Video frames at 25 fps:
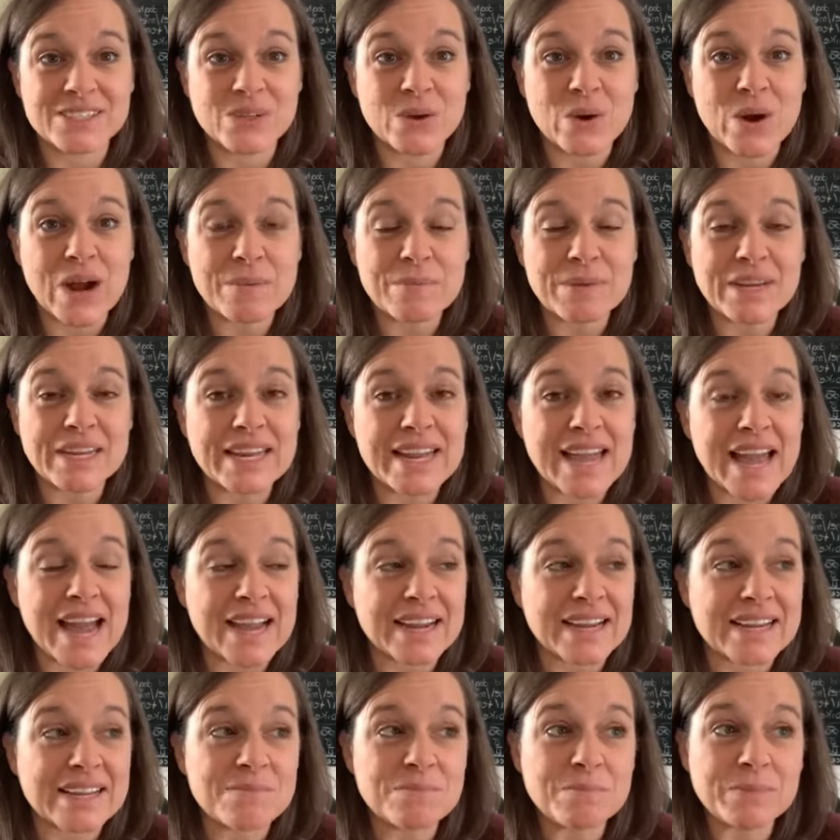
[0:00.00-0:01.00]
So, I mean,
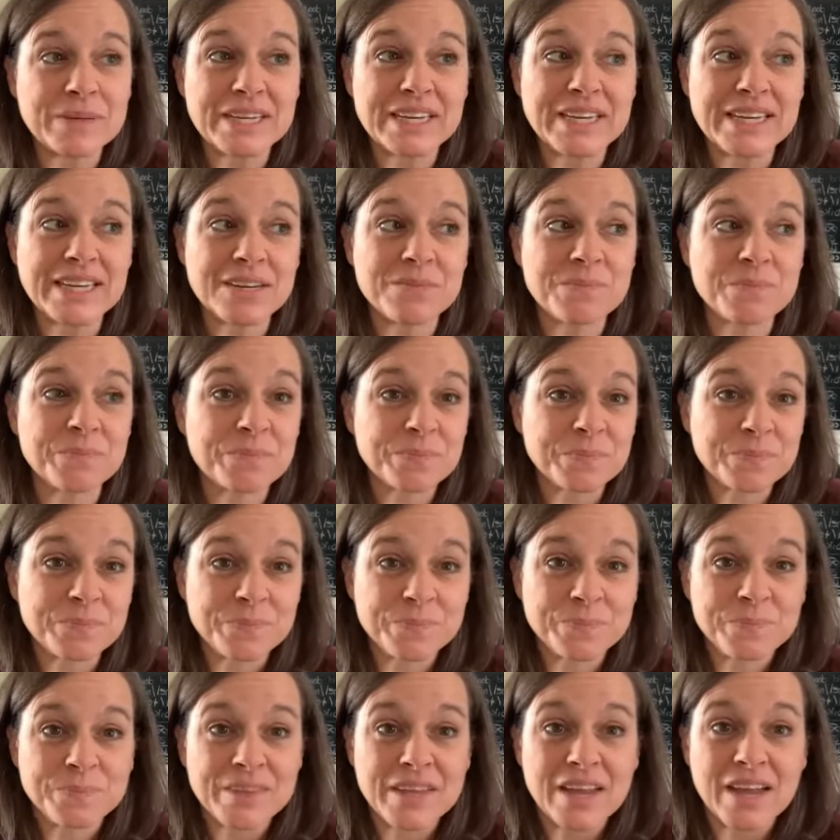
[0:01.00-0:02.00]
that can be
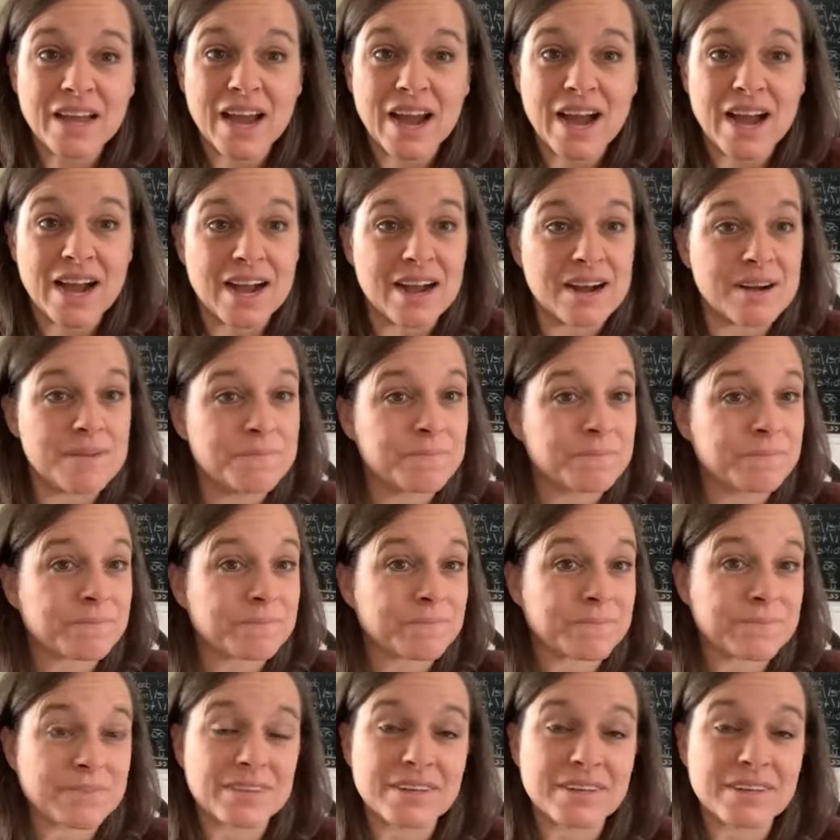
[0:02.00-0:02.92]
um,